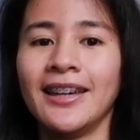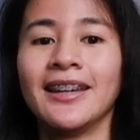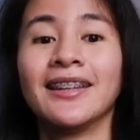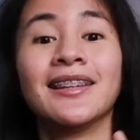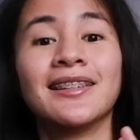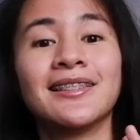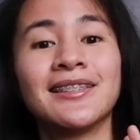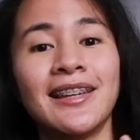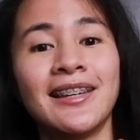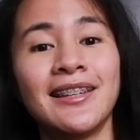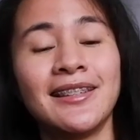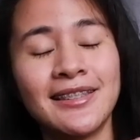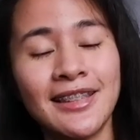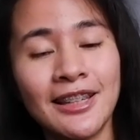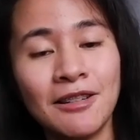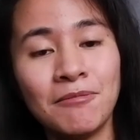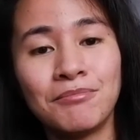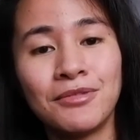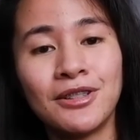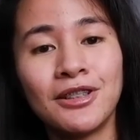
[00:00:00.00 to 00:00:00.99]
It is a
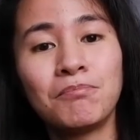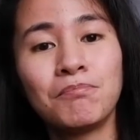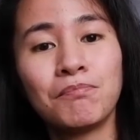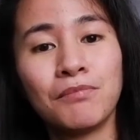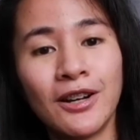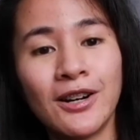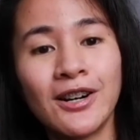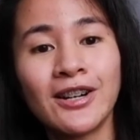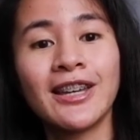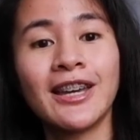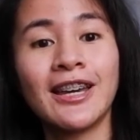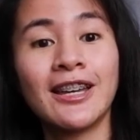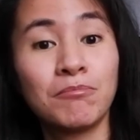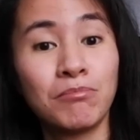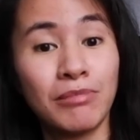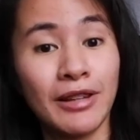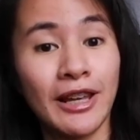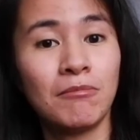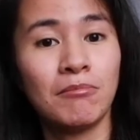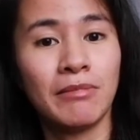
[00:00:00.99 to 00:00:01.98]
simple
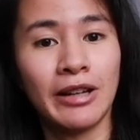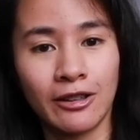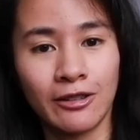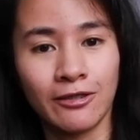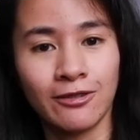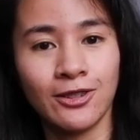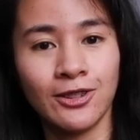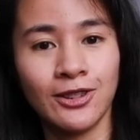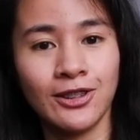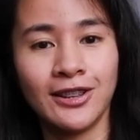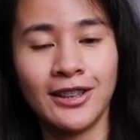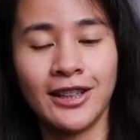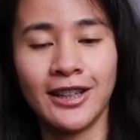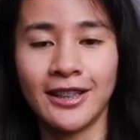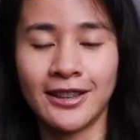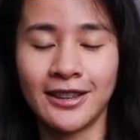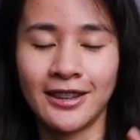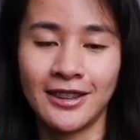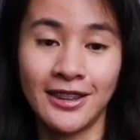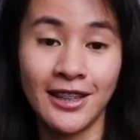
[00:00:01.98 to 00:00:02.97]
plug-and-play microphone
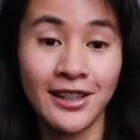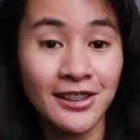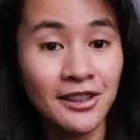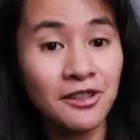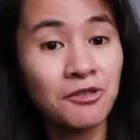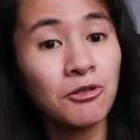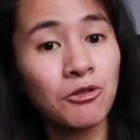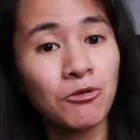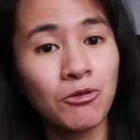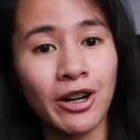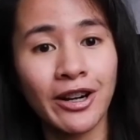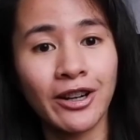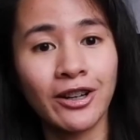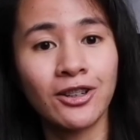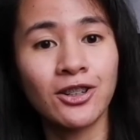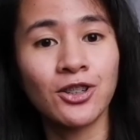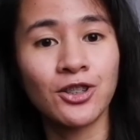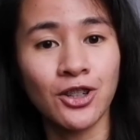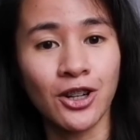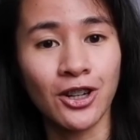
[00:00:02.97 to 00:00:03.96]
that doesn't
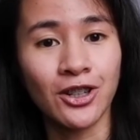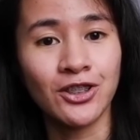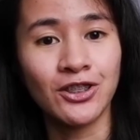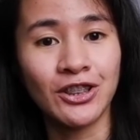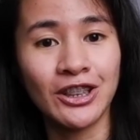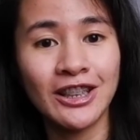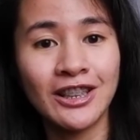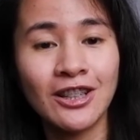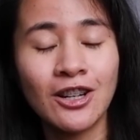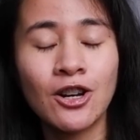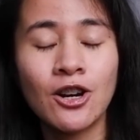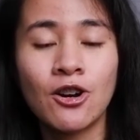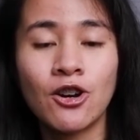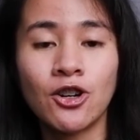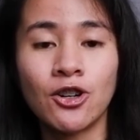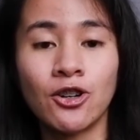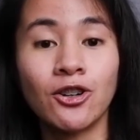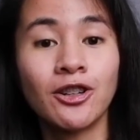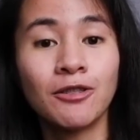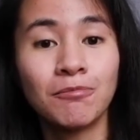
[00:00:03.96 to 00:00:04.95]
require charging
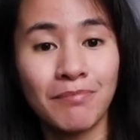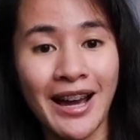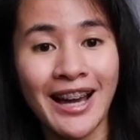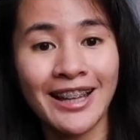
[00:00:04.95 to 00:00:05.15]
or